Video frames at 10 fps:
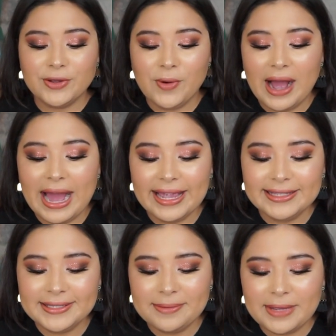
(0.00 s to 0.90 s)
so I
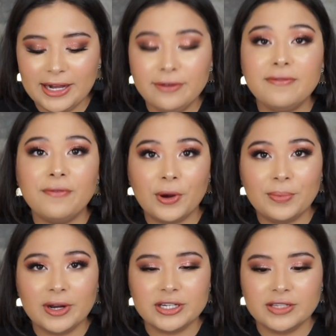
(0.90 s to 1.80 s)
ended up getting 4
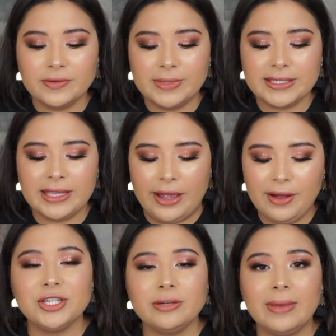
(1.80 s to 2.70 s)
brushes from the sale.
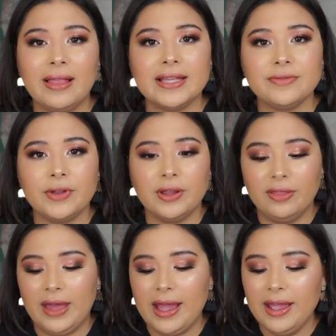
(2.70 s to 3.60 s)
I mentioned in my last
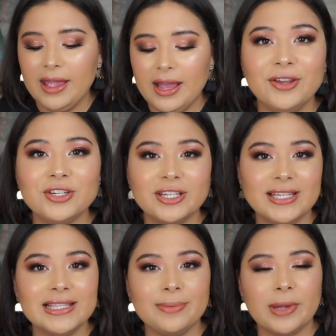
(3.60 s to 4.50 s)
video that I usually
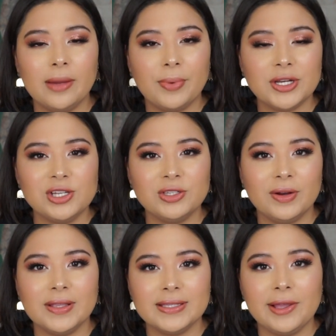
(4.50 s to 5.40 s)
tend to pick up brushes
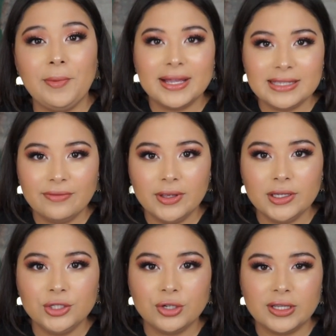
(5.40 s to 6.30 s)
during the sale because I
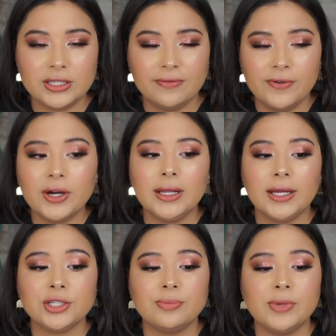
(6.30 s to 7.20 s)
really enjoy the Sephora
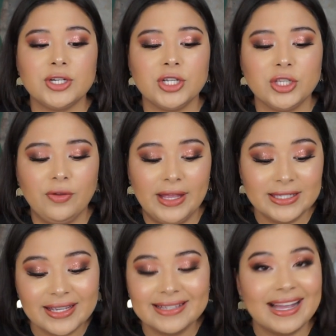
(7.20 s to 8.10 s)
Collection brushes, so
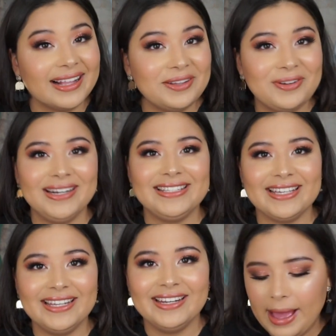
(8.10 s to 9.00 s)
that's exactly what I
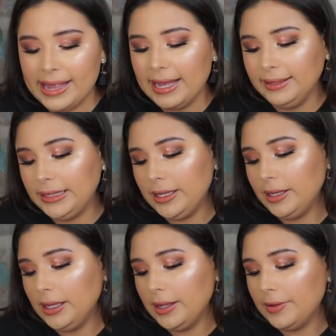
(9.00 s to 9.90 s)
did. I got
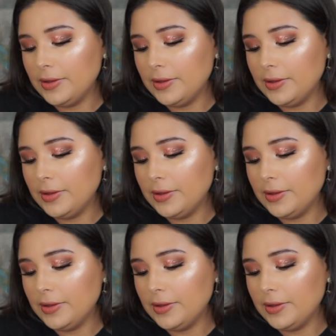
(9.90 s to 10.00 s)
the